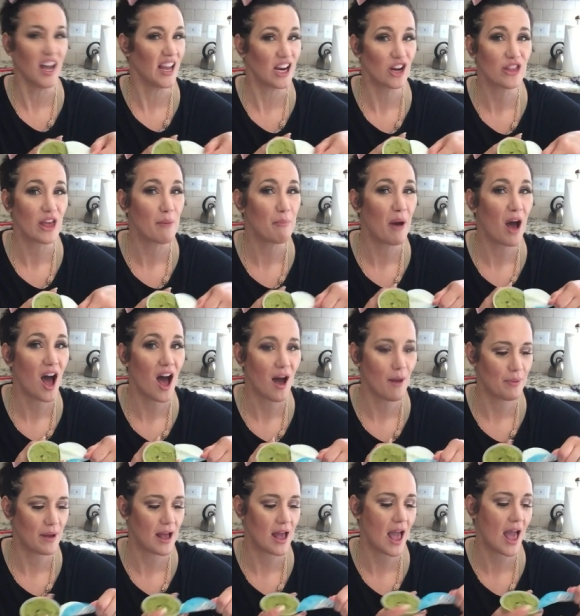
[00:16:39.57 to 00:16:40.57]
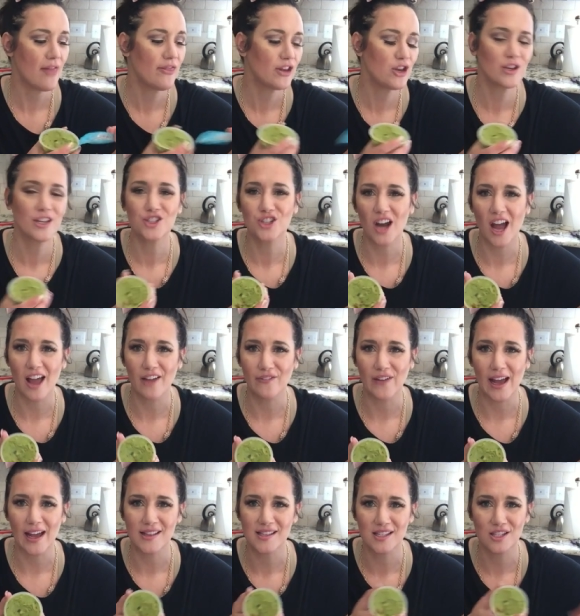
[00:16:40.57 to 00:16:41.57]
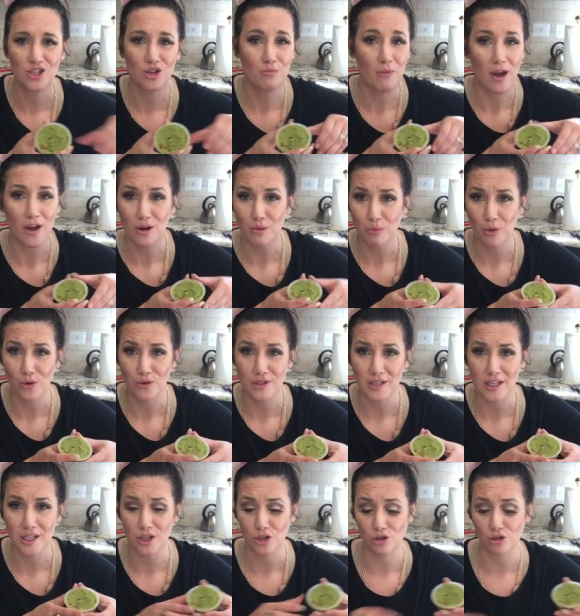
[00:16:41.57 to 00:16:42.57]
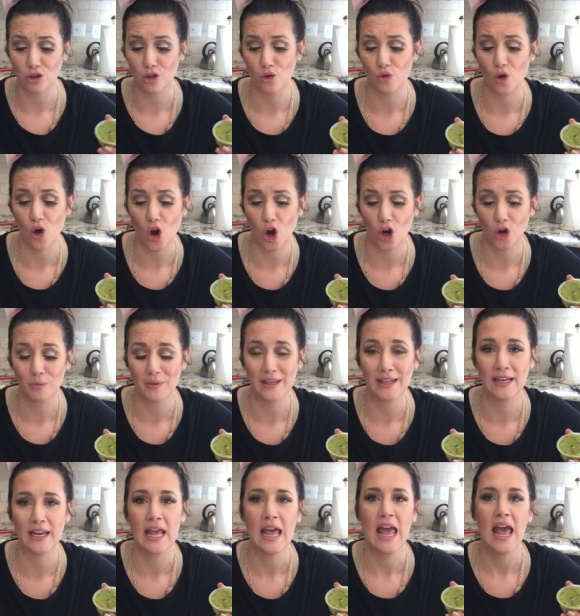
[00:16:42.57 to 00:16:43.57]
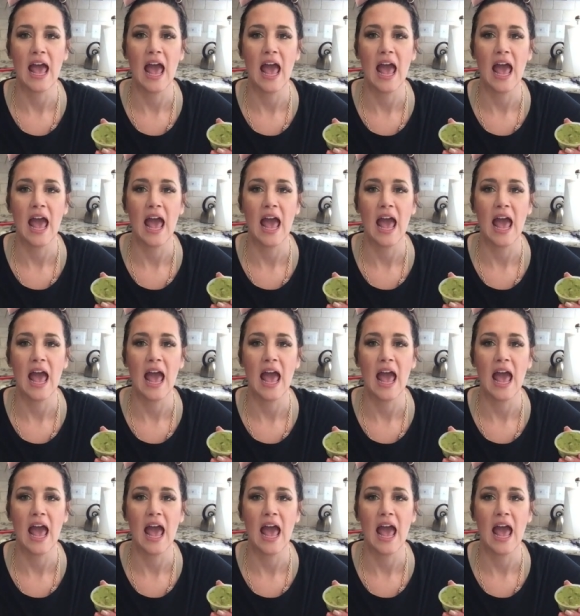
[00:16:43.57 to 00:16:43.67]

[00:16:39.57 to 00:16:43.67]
Hear that pop? And then you get your high fats, your moderate protein, your low carbon.